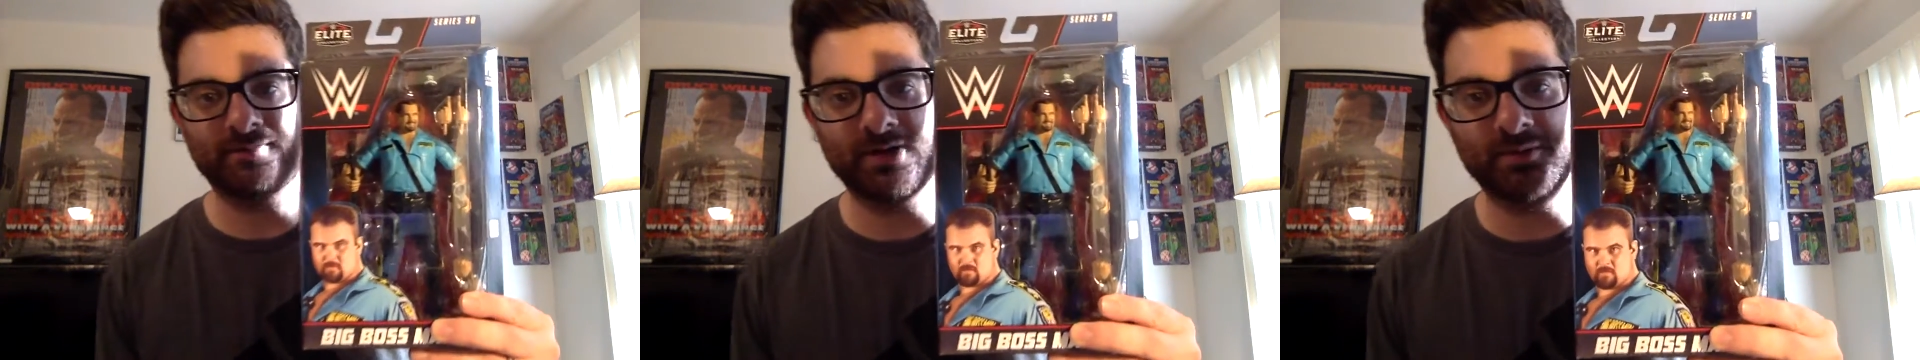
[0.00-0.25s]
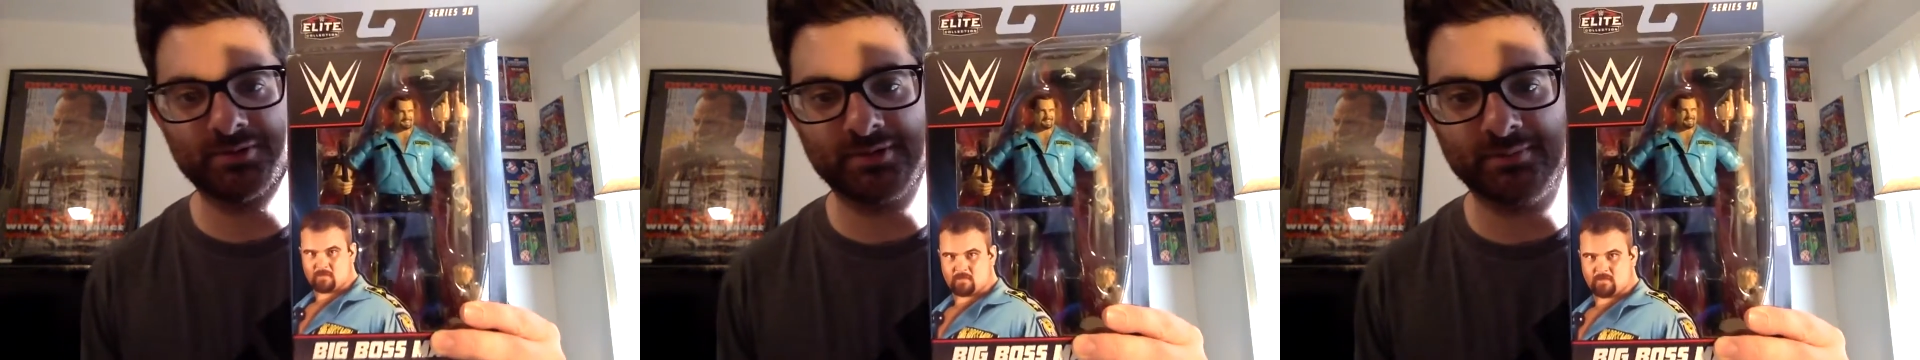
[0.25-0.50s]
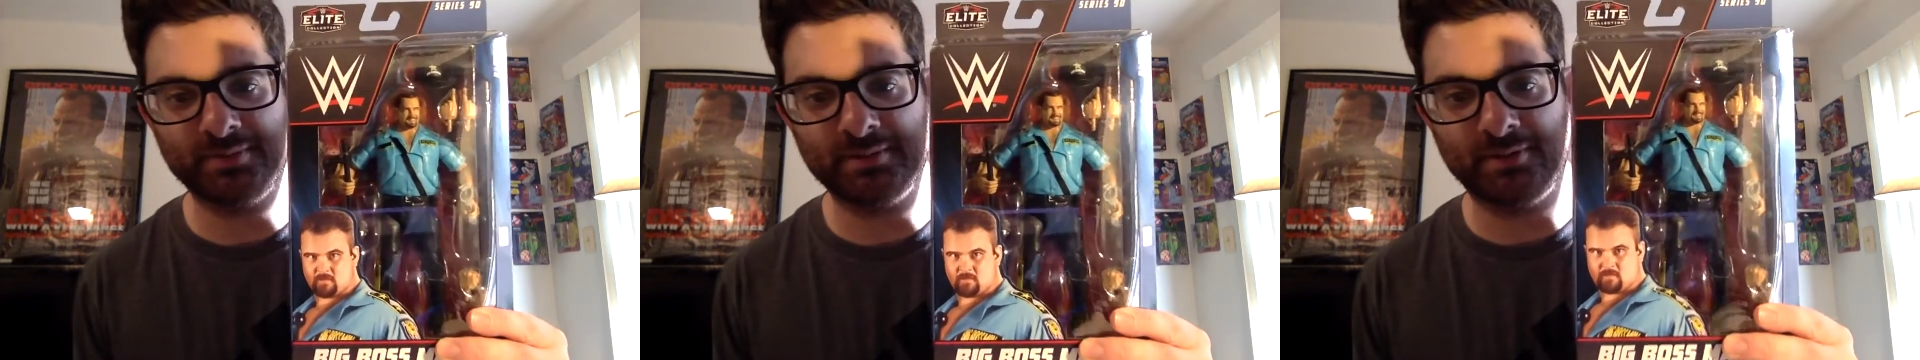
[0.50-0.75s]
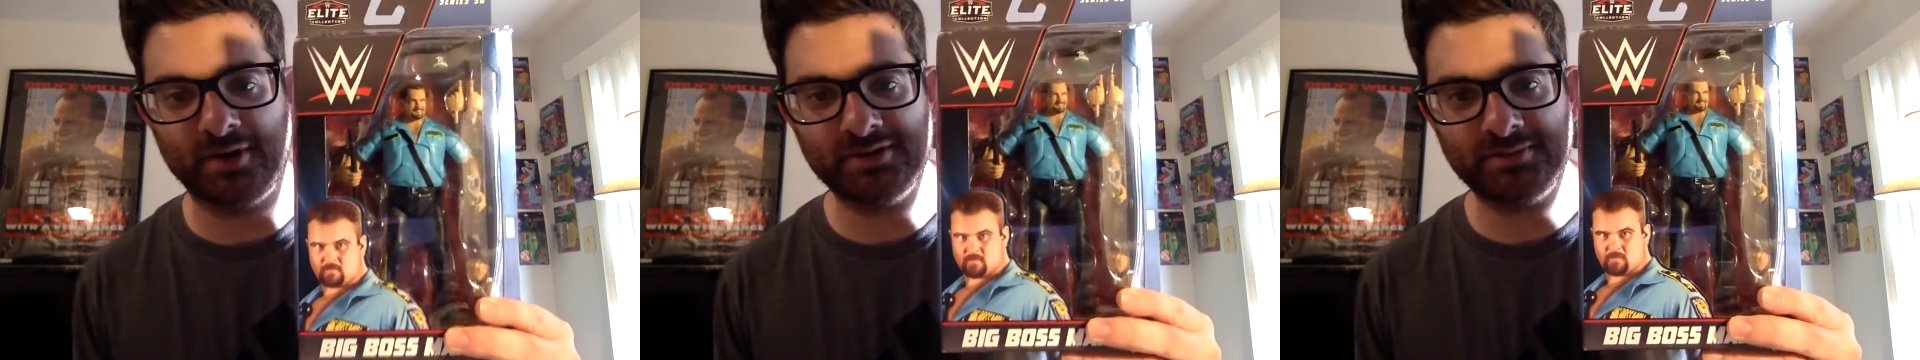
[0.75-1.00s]
found was the Big
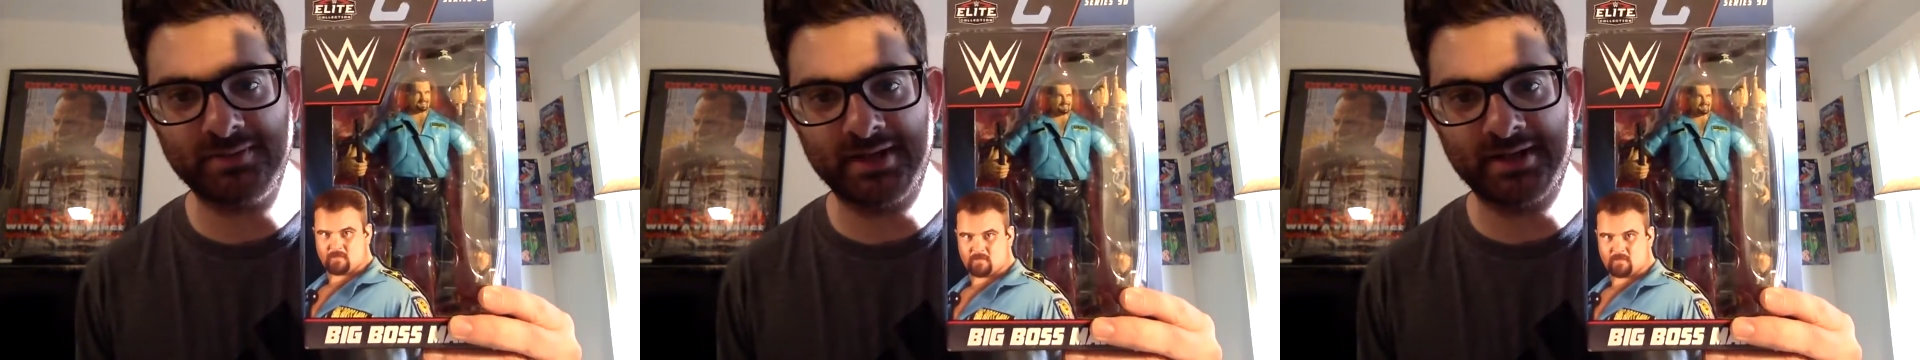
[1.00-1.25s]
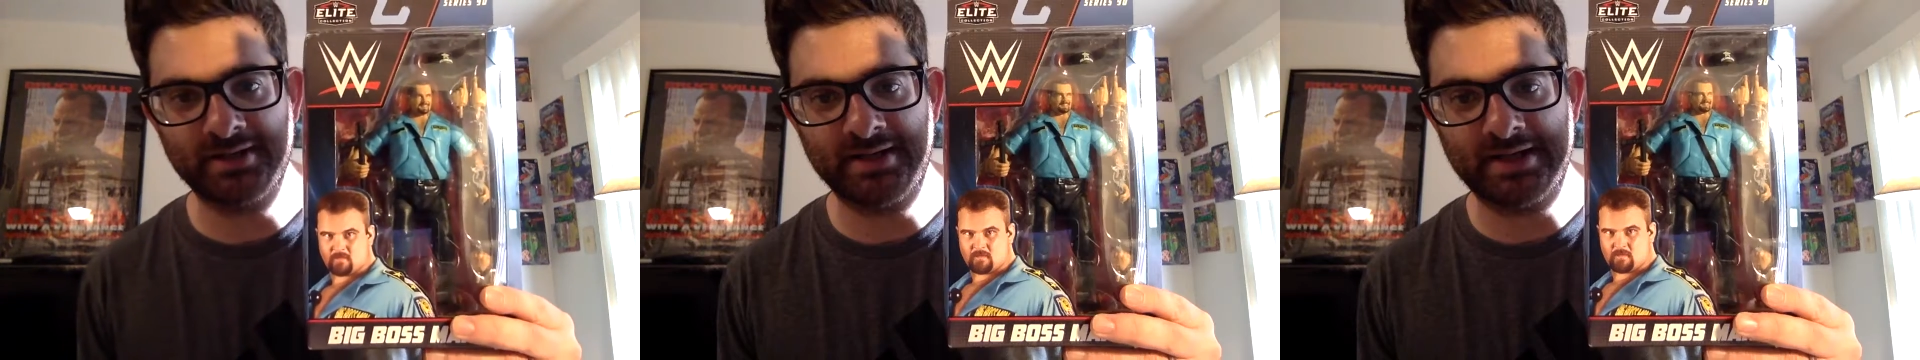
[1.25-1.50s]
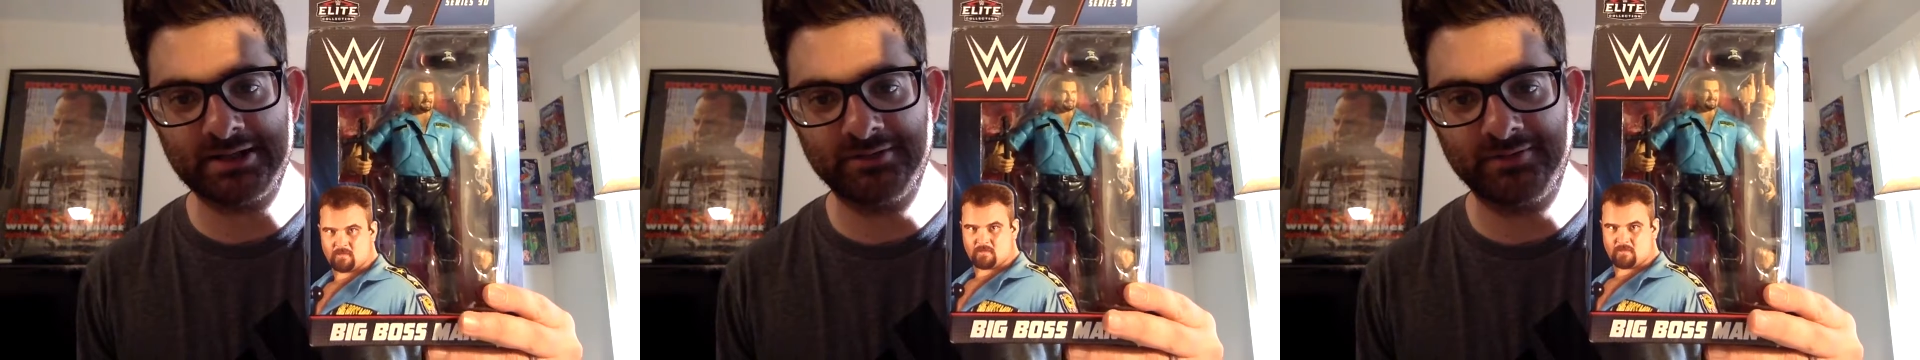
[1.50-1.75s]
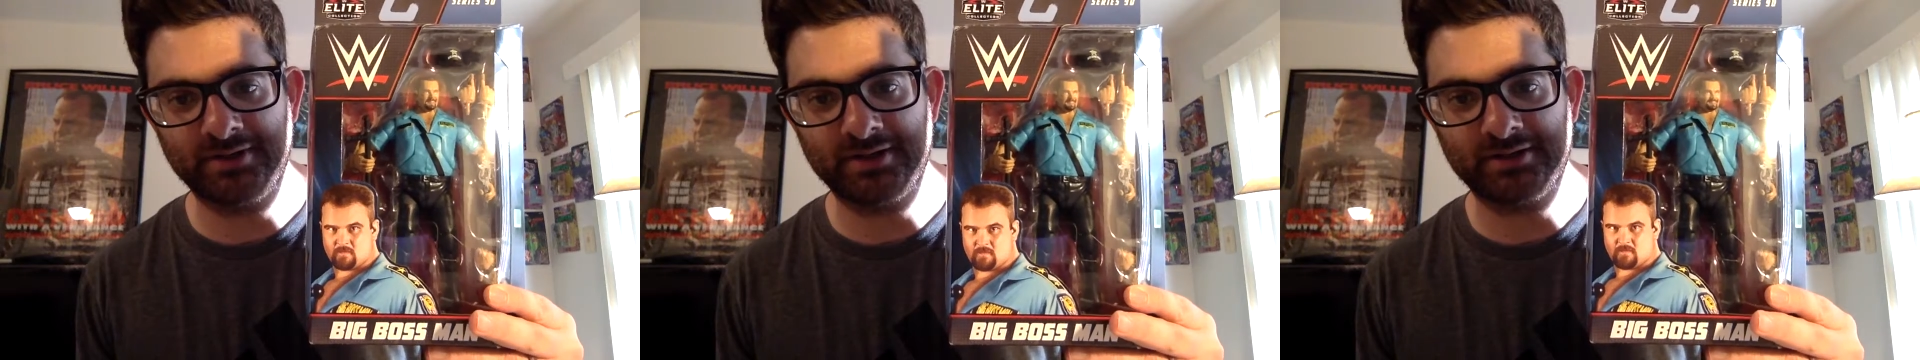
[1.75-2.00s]
Boss Man action
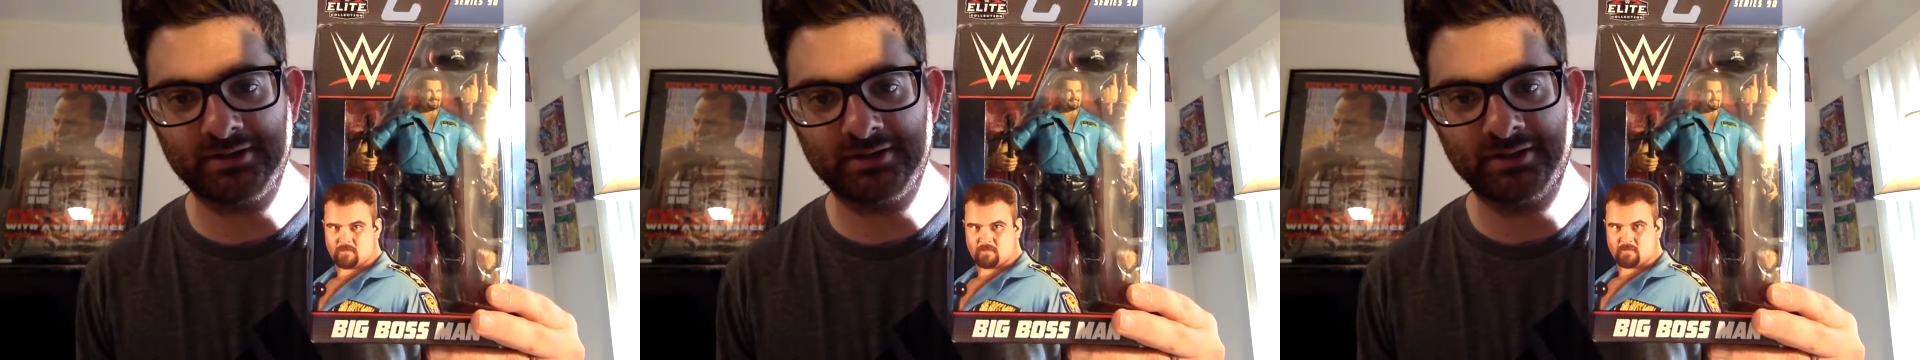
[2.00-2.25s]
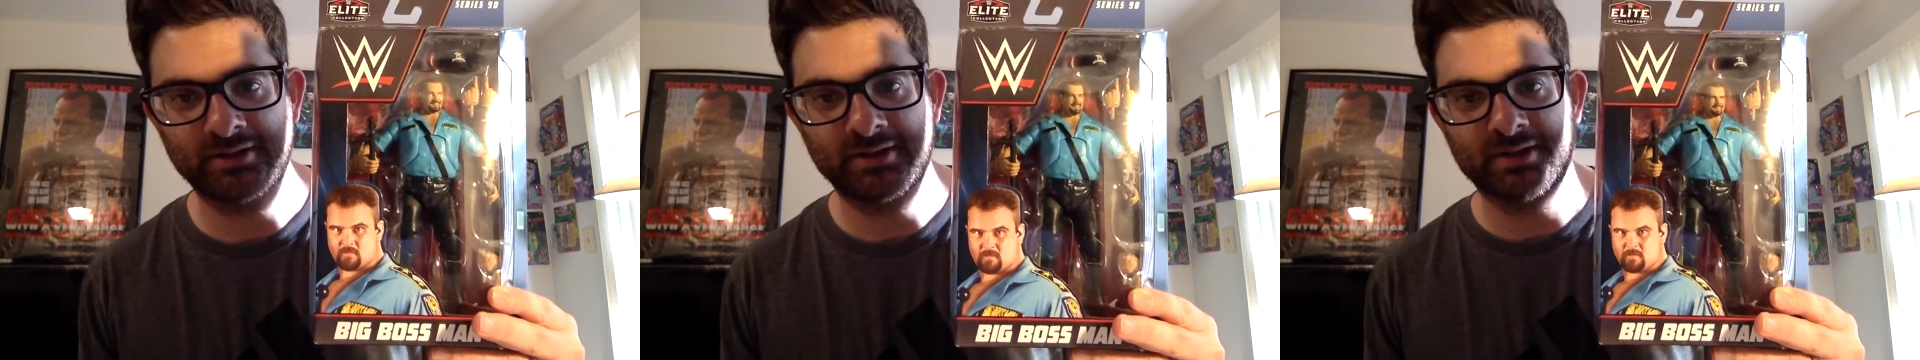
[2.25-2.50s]
figure.